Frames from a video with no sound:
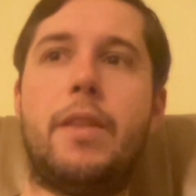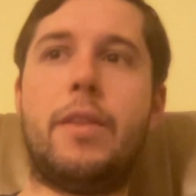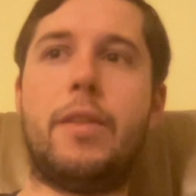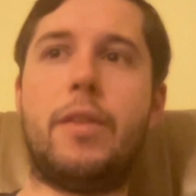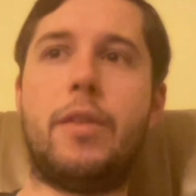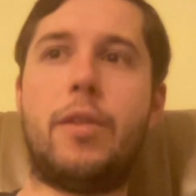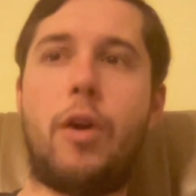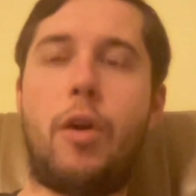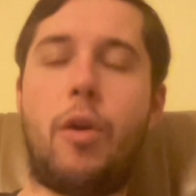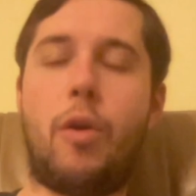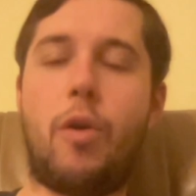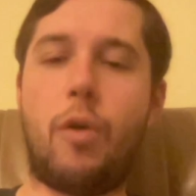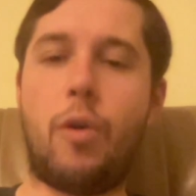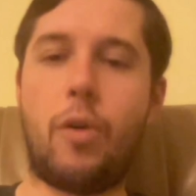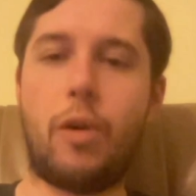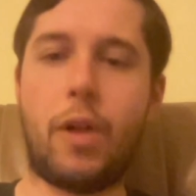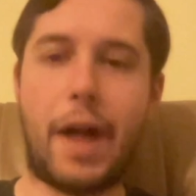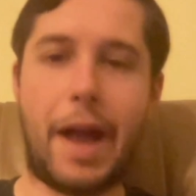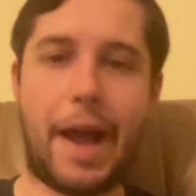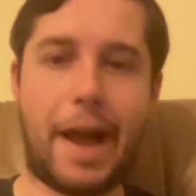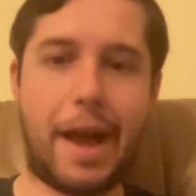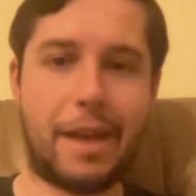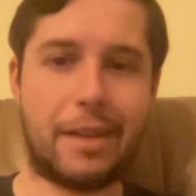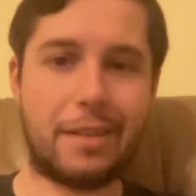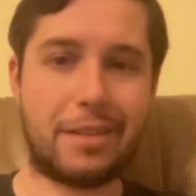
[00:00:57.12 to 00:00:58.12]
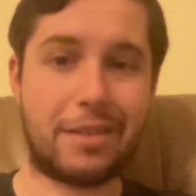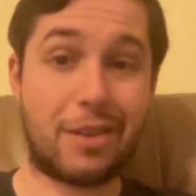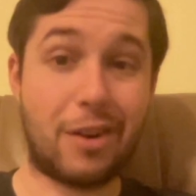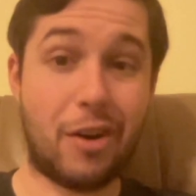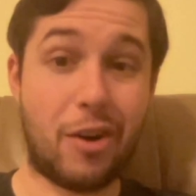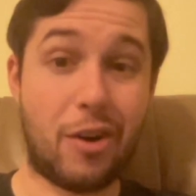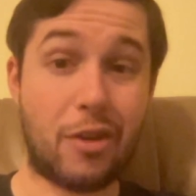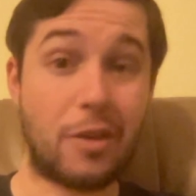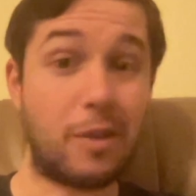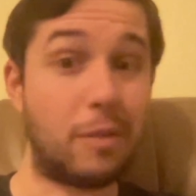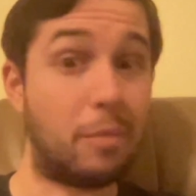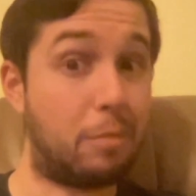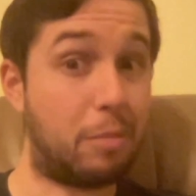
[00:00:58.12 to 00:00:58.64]
The whole
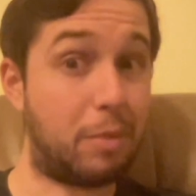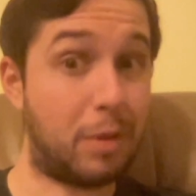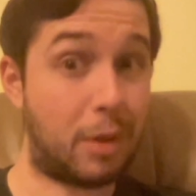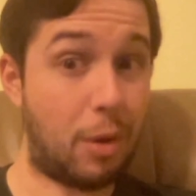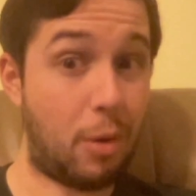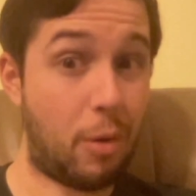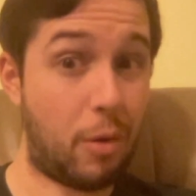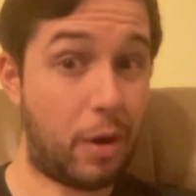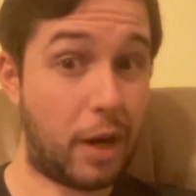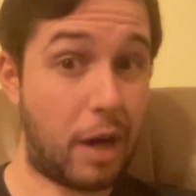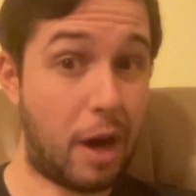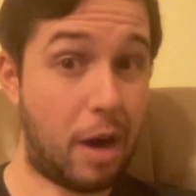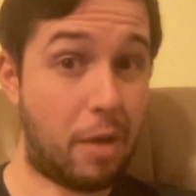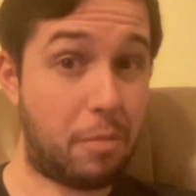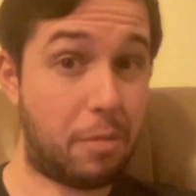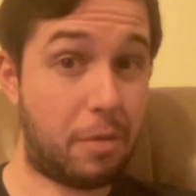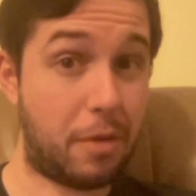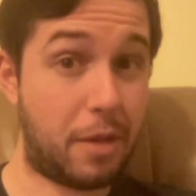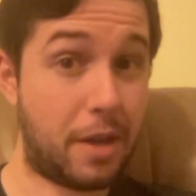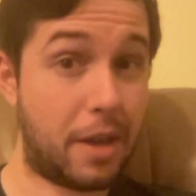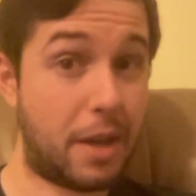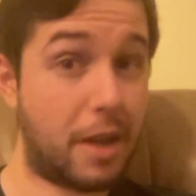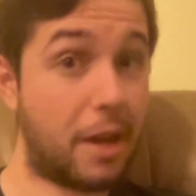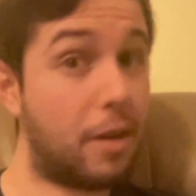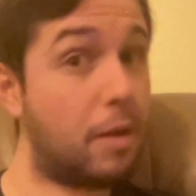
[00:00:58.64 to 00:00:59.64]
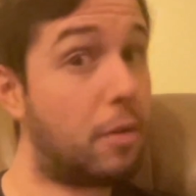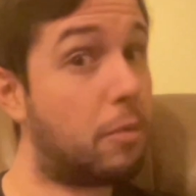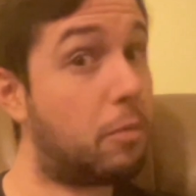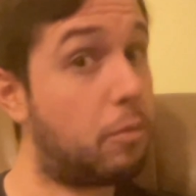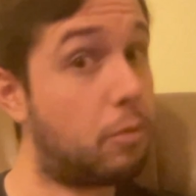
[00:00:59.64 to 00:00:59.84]
Asgard blowing up thing.